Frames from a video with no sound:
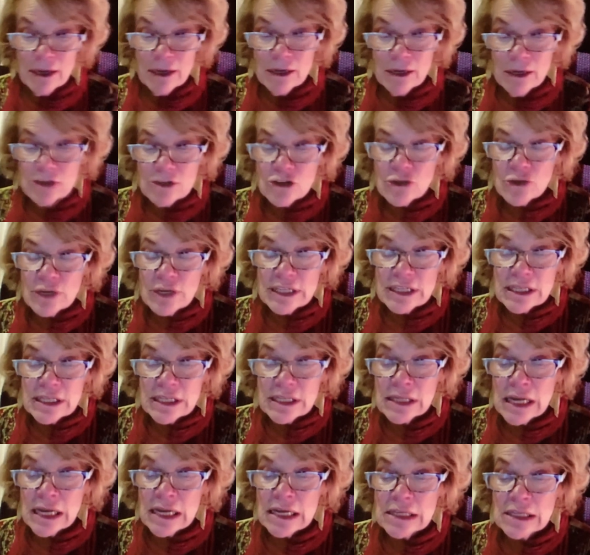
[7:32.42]
During
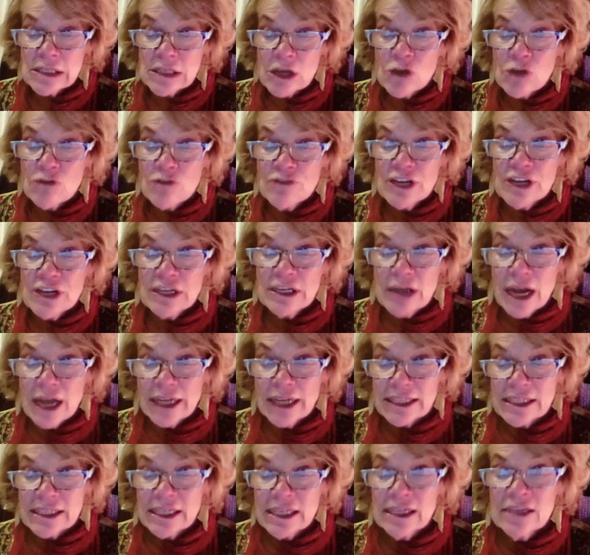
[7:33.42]
today's
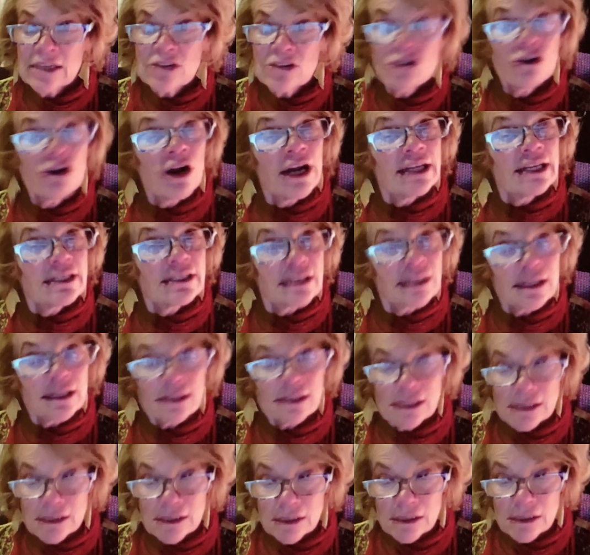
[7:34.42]
COVID-19
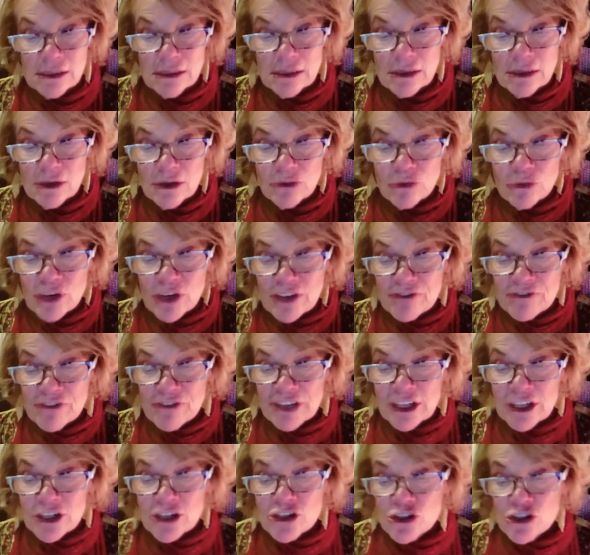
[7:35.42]
crisis, READ
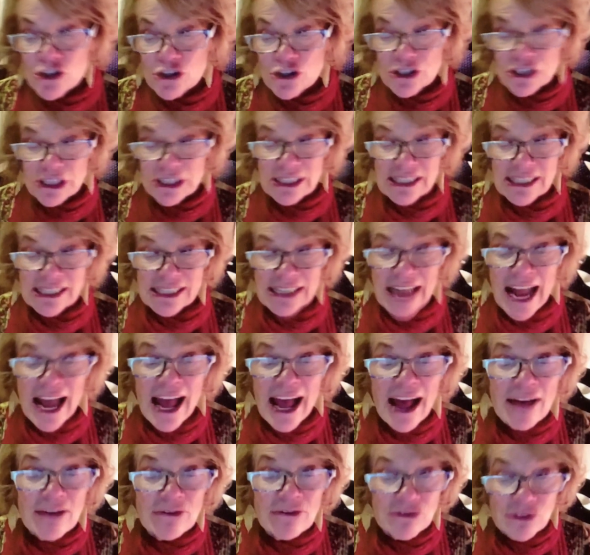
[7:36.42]
villagers and
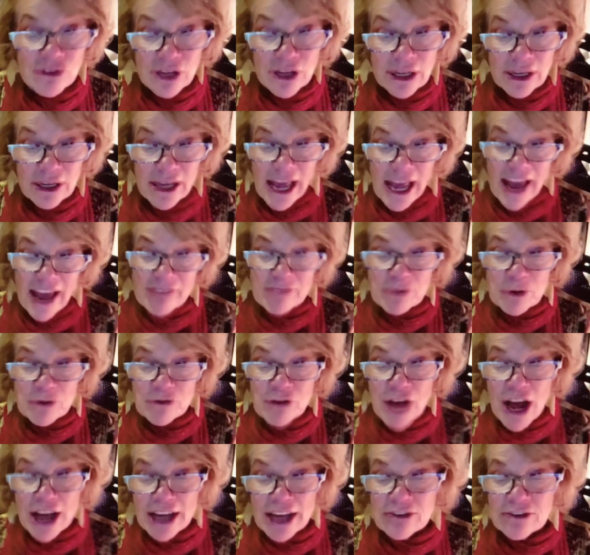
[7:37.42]
staff have
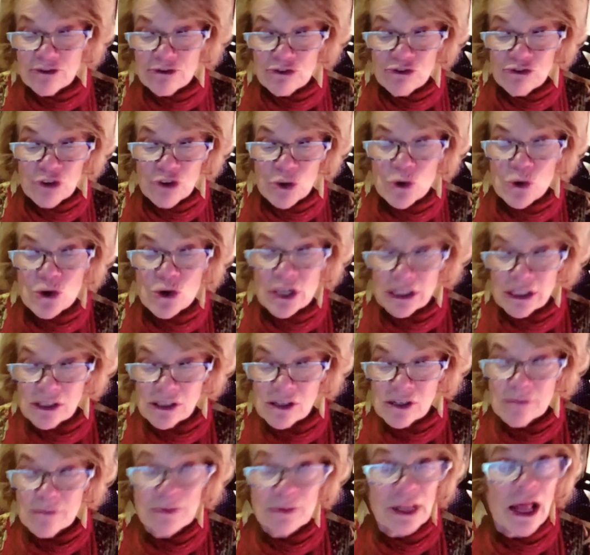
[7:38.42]
provided food and
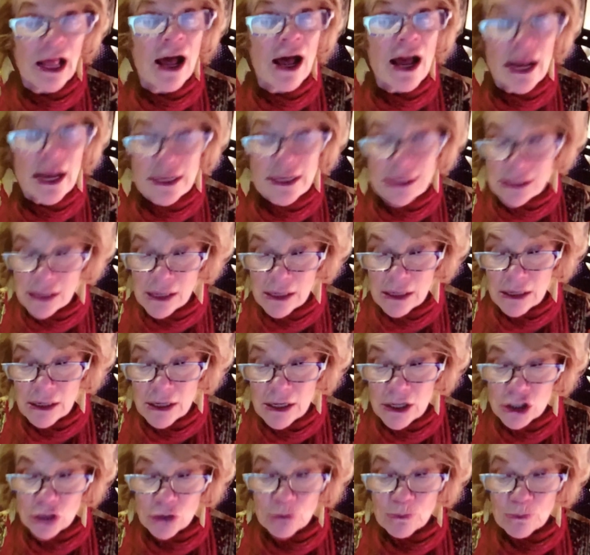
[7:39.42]
supplies
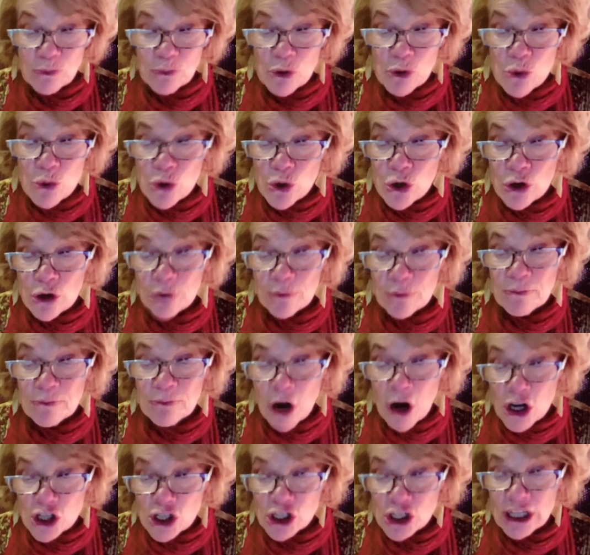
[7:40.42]
to poor,
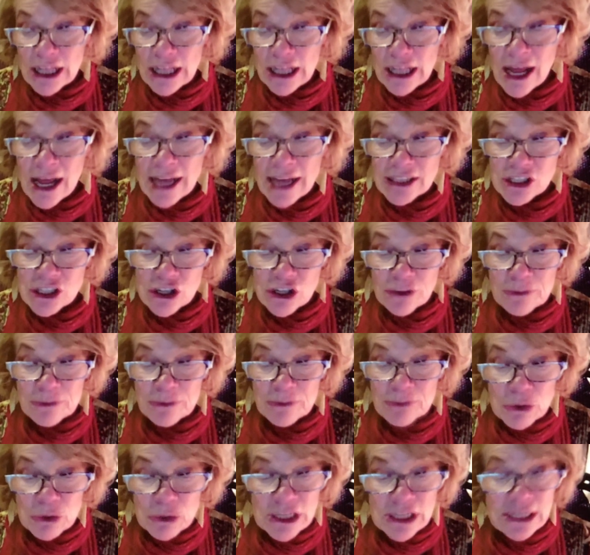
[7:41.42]
marginalized
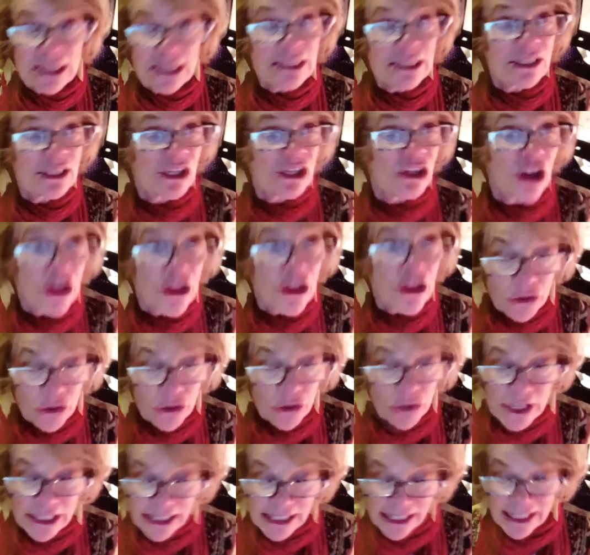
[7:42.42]
communities and
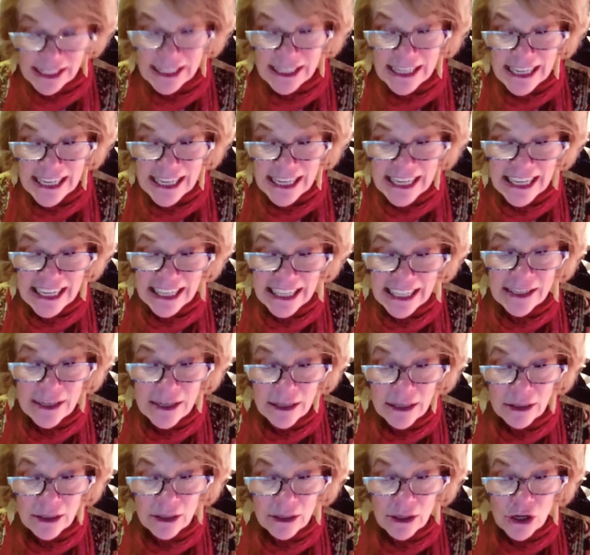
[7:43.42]
others in
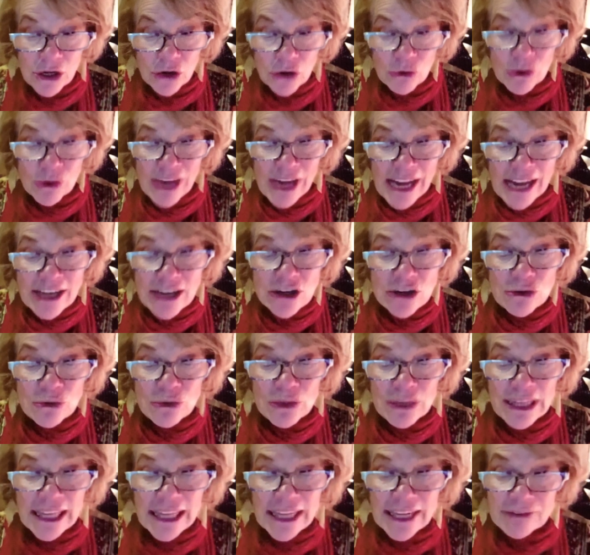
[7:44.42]
need, created a
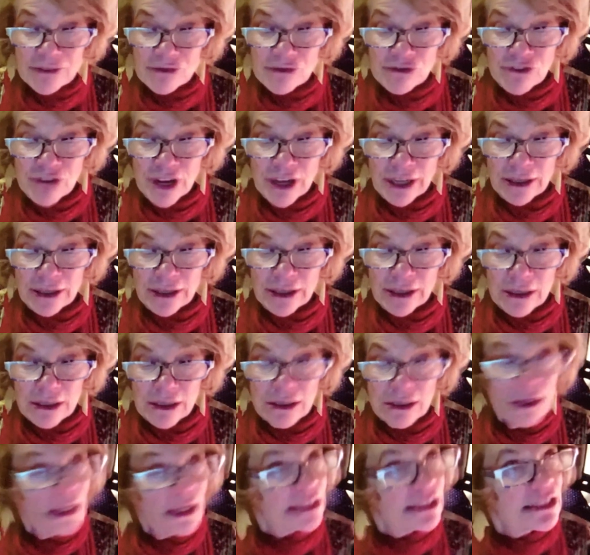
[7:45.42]
relief fund,
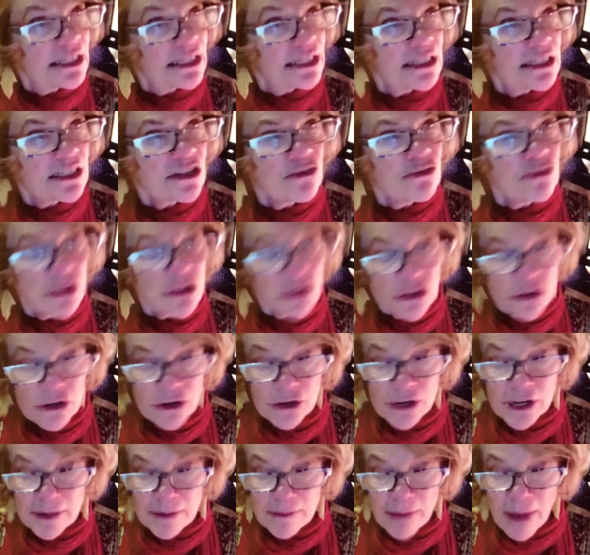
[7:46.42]
assisted
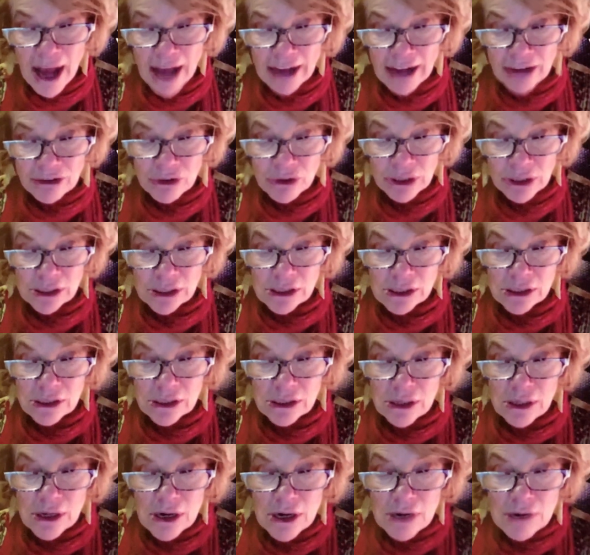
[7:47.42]
returning migrants,
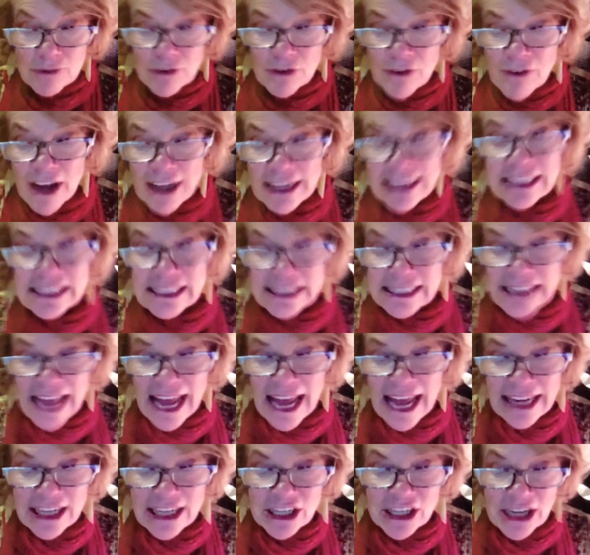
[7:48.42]
provided
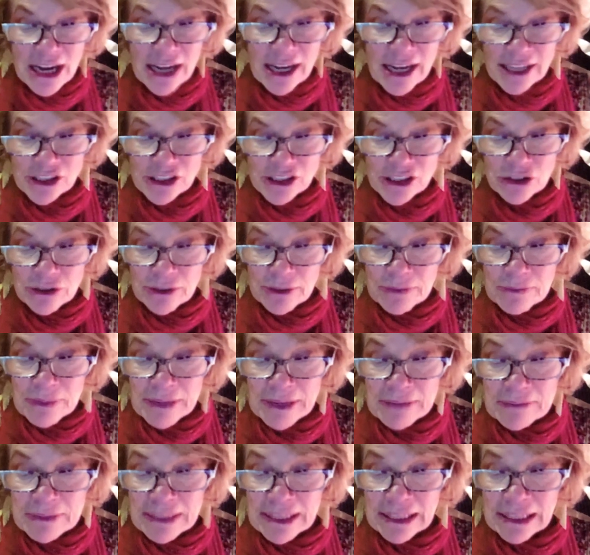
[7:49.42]
sanitizer,
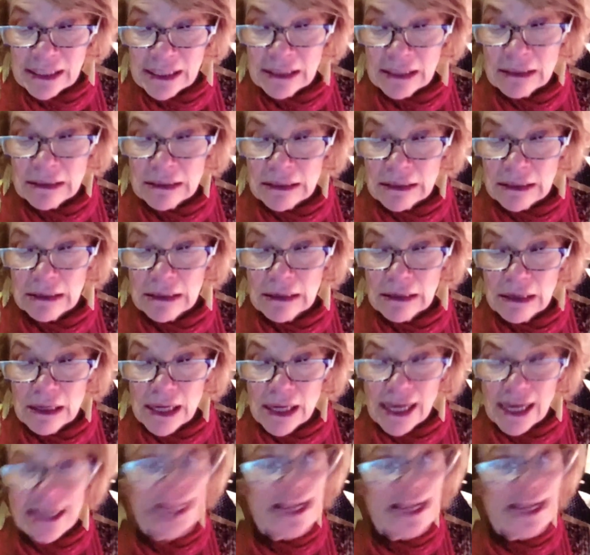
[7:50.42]
PPE,
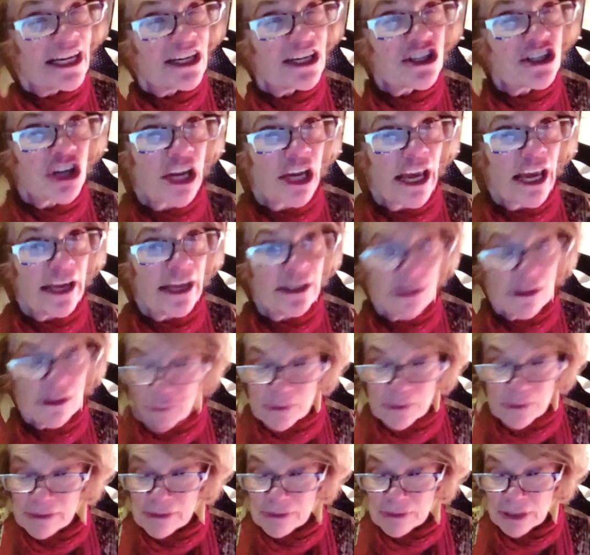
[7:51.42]
and educated
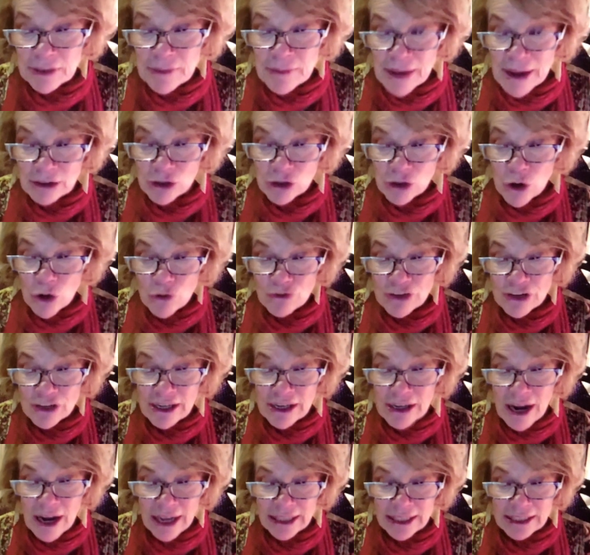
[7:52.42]
people about
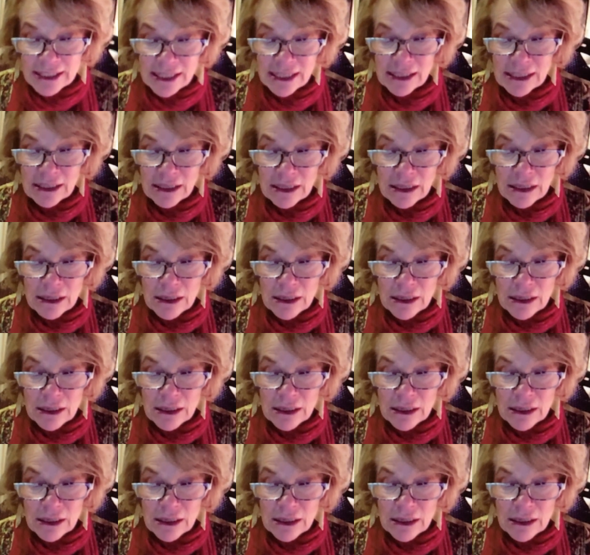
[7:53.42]
COVID-19.